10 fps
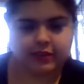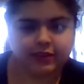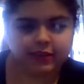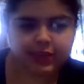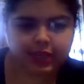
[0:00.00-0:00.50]

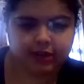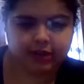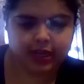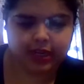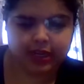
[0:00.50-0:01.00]
Sorry,
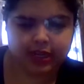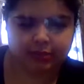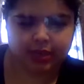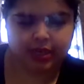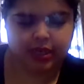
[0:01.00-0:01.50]
guys. Some
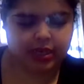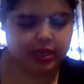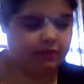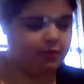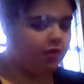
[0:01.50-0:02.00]
of these
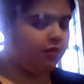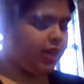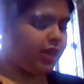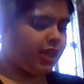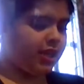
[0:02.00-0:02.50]
stuff
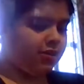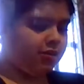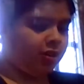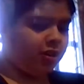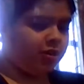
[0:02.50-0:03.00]
always gets
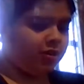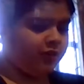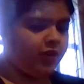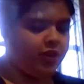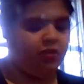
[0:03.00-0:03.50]
so hard to
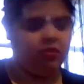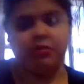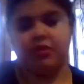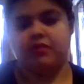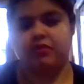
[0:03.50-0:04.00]
freaking
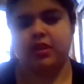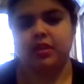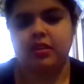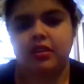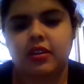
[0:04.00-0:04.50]
open for
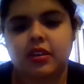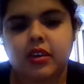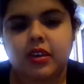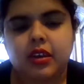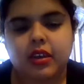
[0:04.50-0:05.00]
me.
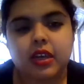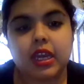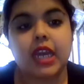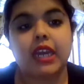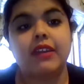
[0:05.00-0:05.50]

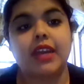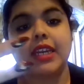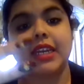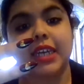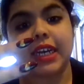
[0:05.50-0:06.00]
And then you guys
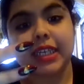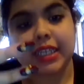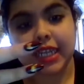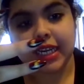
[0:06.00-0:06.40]
can kind of see I